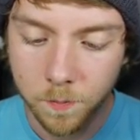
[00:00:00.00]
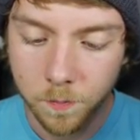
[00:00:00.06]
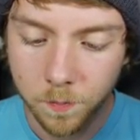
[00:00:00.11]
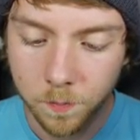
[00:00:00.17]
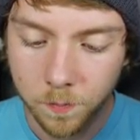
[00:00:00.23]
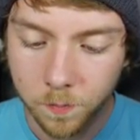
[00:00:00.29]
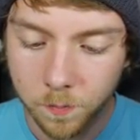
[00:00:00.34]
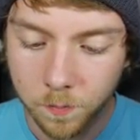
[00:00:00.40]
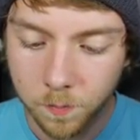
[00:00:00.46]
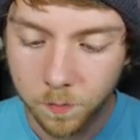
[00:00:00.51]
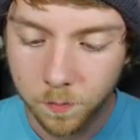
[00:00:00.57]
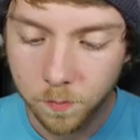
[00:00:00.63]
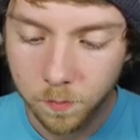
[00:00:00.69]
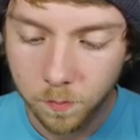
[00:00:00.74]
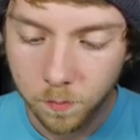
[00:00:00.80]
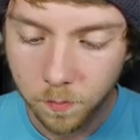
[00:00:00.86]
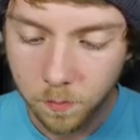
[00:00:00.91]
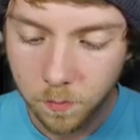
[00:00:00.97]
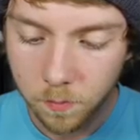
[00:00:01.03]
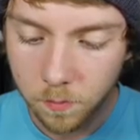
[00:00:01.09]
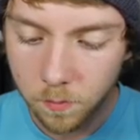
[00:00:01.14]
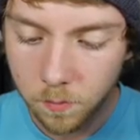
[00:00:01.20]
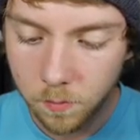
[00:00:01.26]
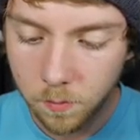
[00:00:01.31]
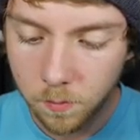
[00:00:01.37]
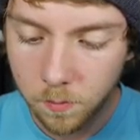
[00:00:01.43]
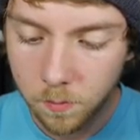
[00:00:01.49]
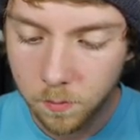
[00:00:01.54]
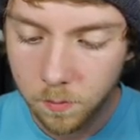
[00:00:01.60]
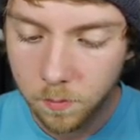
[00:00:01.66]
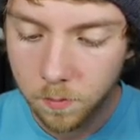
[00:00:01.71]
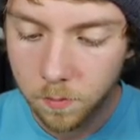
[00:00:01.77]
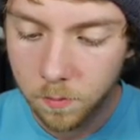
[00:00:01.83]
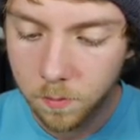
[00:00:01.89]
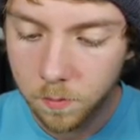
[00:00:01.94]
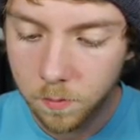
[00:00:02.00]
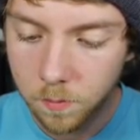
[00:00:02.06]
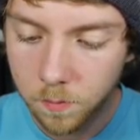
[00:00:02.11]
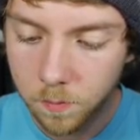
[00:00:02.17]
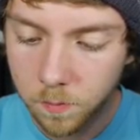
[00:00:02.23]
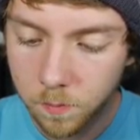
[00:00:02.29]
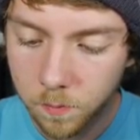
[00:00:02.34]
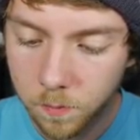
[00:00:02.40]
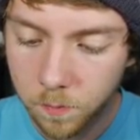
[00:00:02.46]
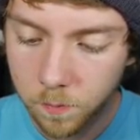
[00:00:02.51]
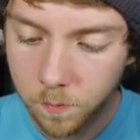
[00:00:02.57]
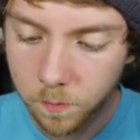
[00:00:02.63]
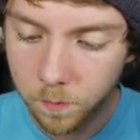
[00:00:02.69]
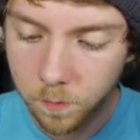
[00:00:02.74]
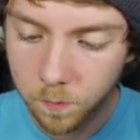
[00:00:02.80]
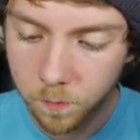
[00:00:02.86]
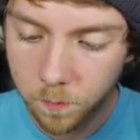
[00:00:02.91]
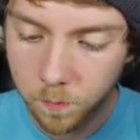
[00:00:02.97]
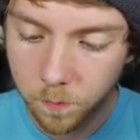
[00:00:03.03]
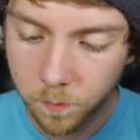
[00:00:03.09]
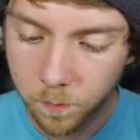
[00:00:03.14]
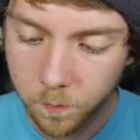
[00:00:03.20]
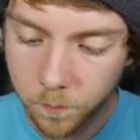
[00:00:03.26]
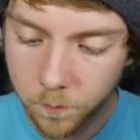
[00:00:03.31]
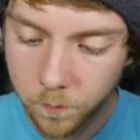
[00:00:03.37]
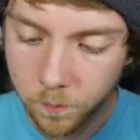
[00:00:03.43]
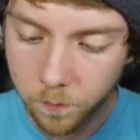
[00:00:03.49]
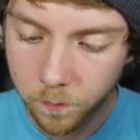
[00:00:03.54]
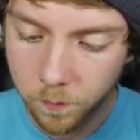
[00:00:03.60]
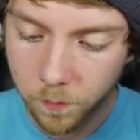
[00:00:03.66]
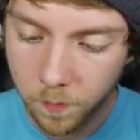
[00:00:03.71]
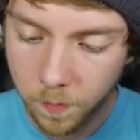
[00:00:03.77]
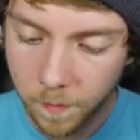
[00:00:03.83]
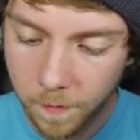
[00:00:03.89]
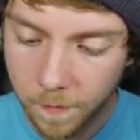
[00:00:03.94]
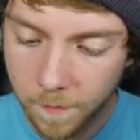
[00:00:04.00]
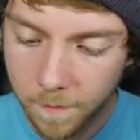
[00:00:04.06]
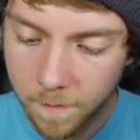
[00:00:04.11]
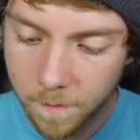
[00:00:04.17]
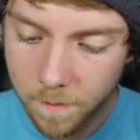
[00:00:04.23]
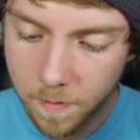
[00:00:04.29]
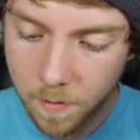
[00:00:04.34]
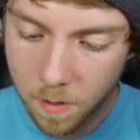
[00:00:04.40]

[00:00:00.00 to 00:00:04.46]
Nothing is said.